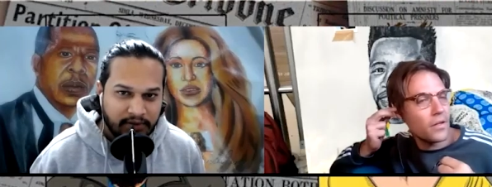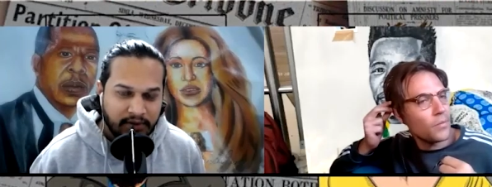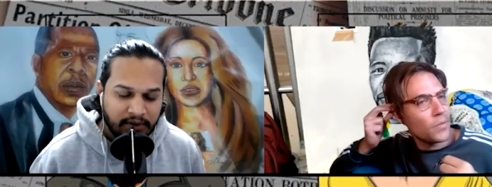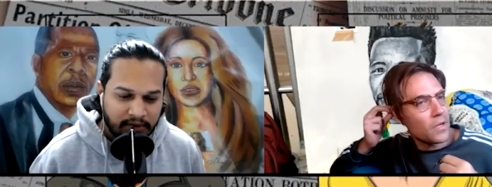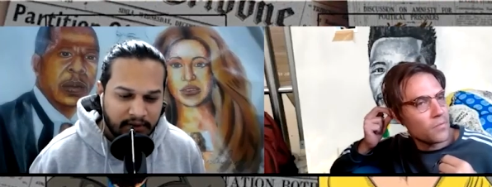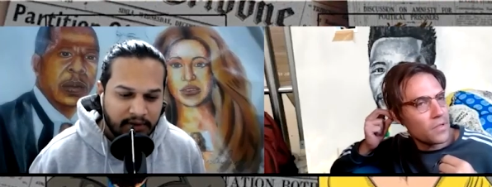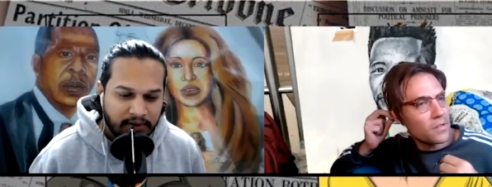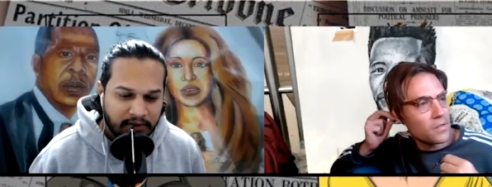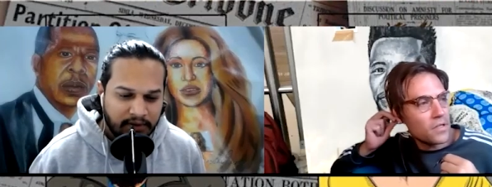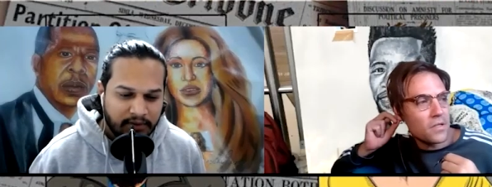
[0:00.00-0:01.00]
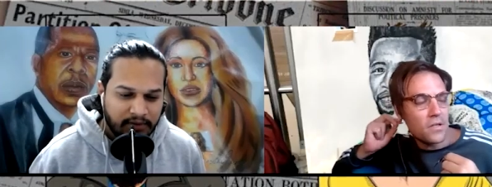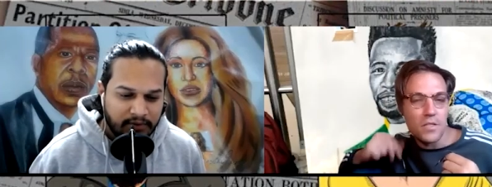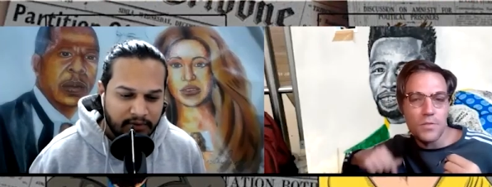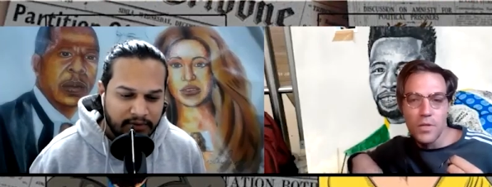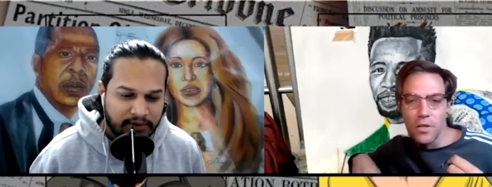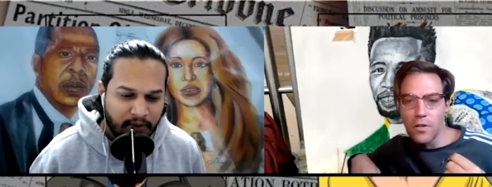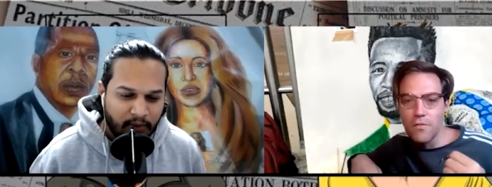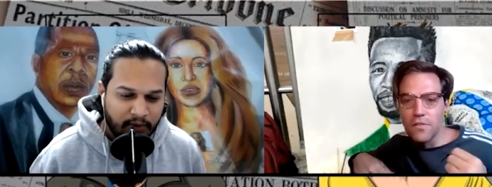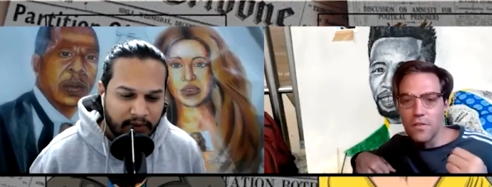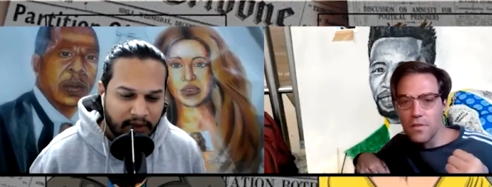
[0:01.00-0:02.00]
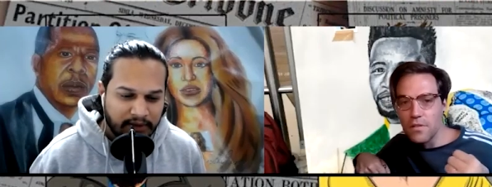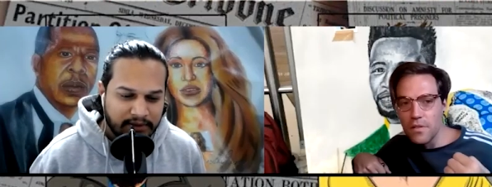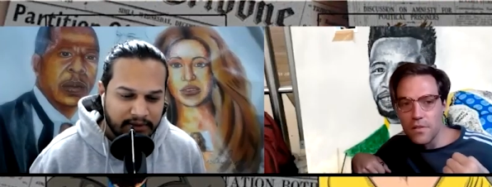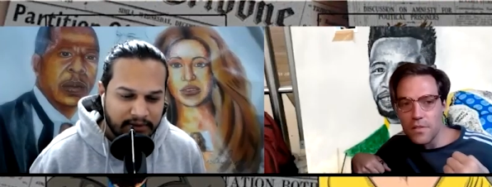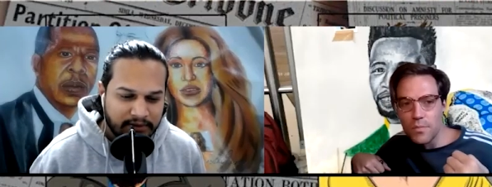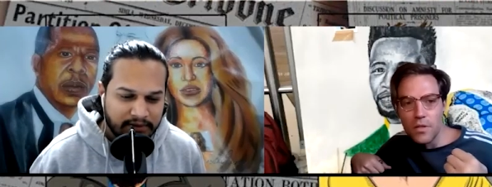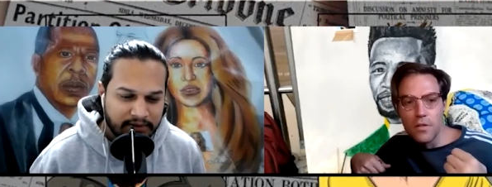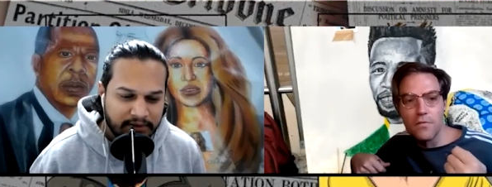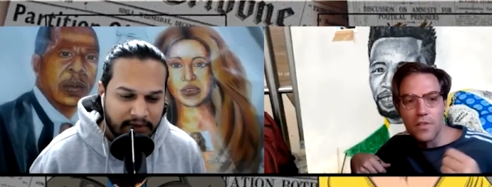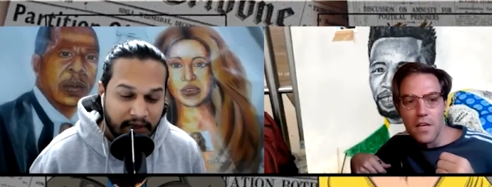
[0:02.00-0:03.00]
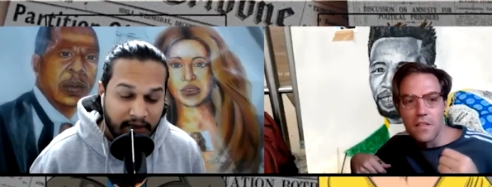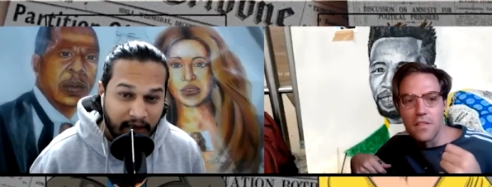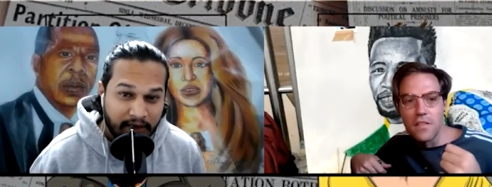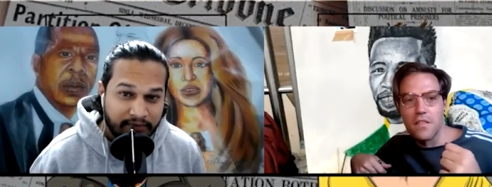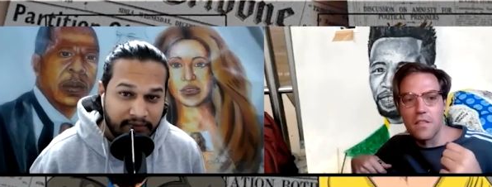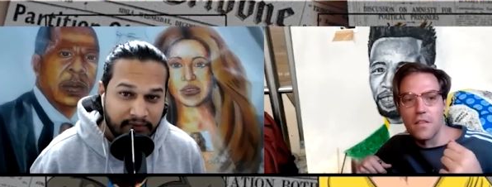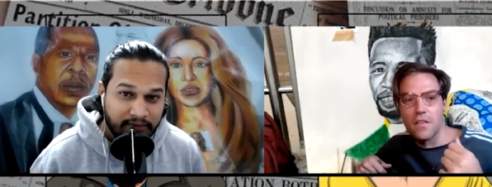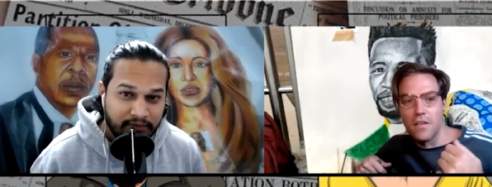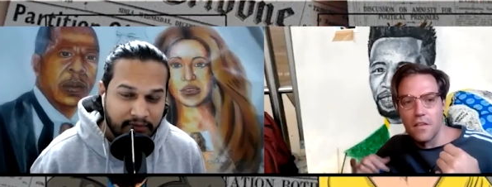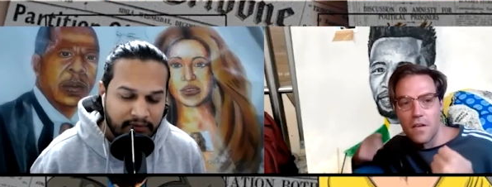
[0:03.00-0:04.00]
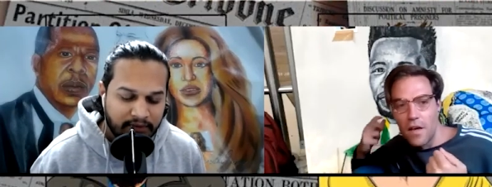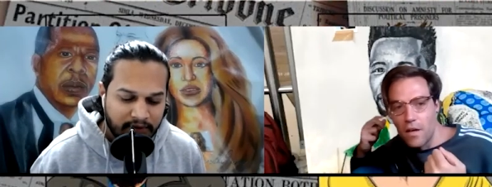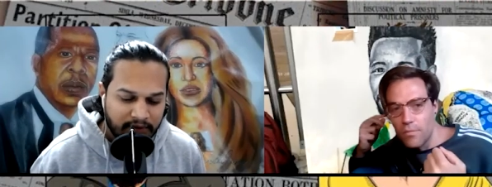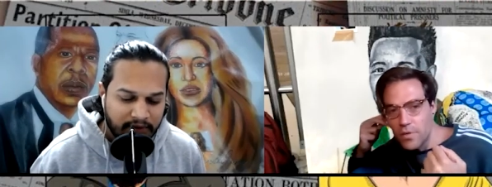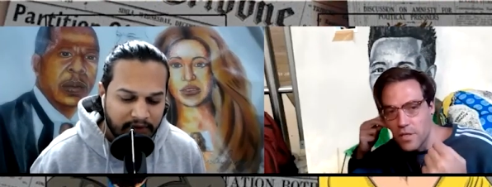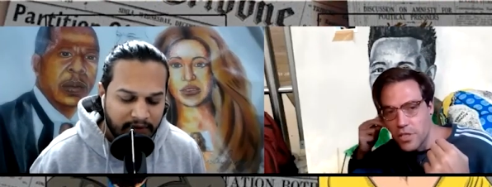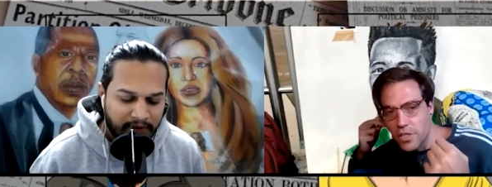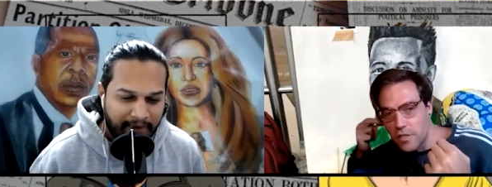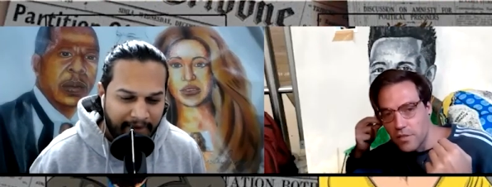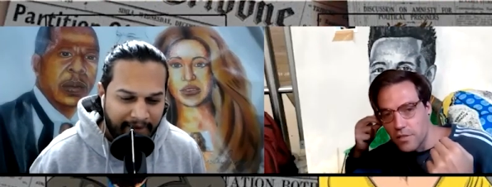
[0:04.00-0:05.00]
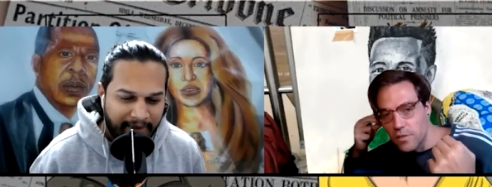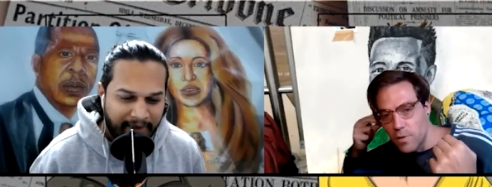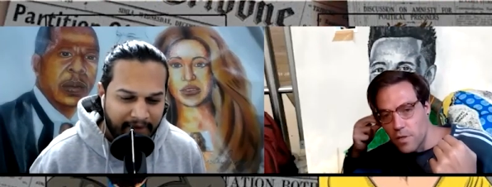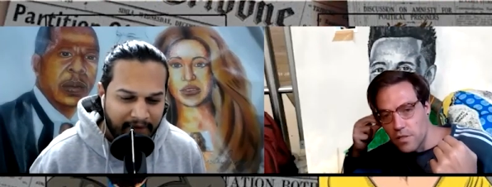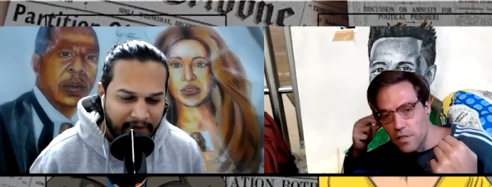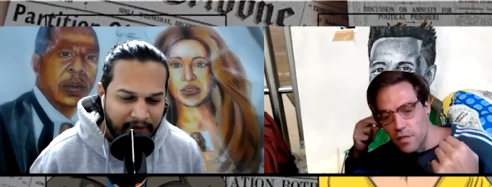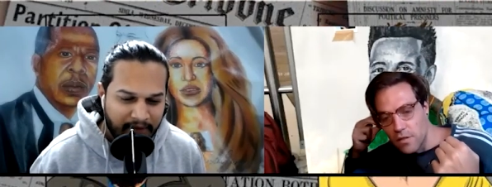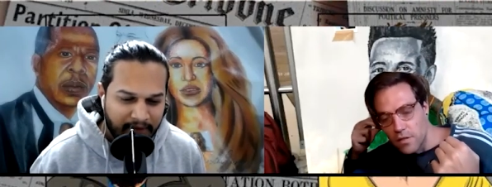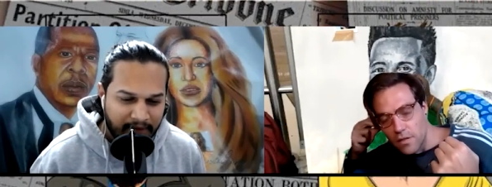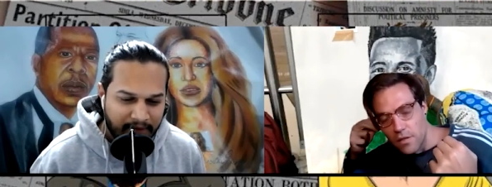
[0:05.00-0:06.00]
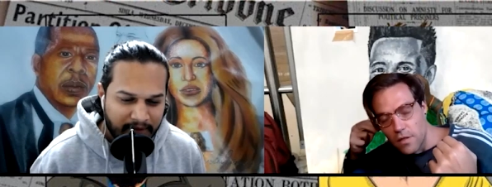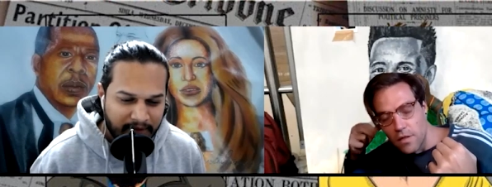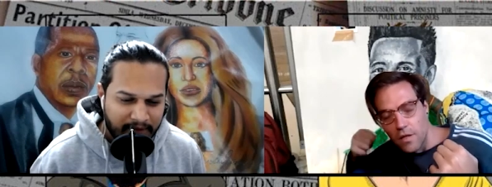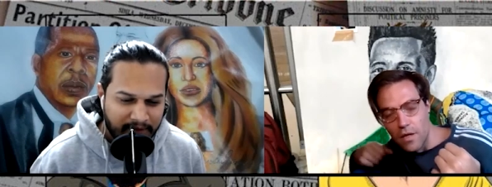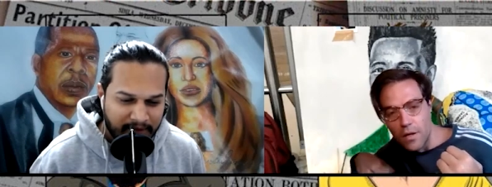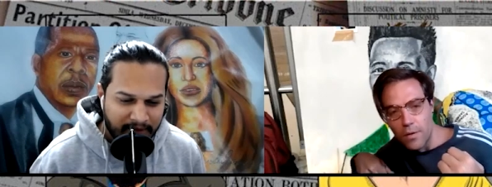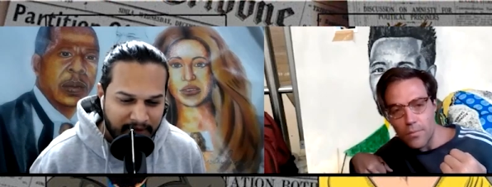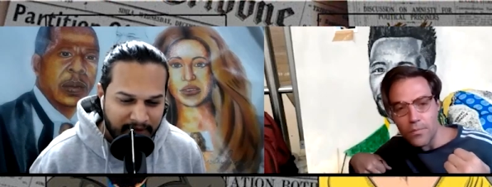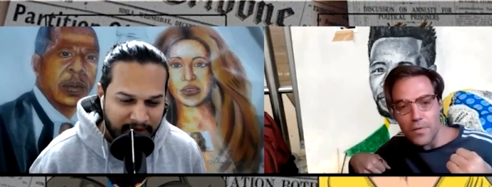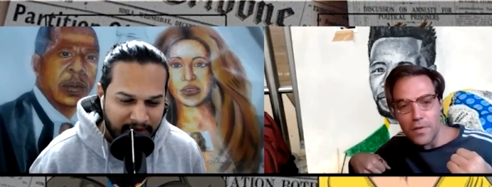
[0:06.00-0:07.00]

Speaker 1: yeah, yeah man. And uh, stay woke, guys. Yeah, speaking stay alive. Death, I'll be at Shakers this Wednesday. Um,